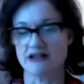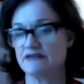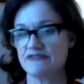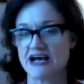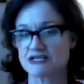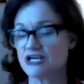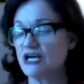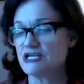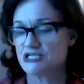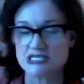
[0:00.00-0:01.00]
In fact,
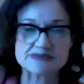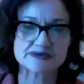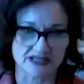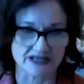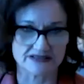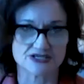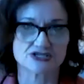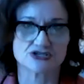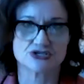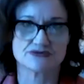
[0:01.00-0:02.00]
she's been like
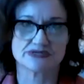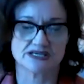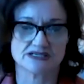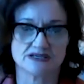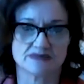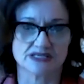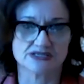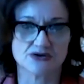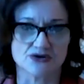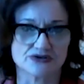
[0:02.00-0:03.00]
this since she was 18
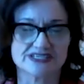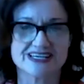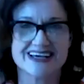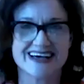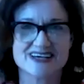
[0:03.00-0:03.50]
months old.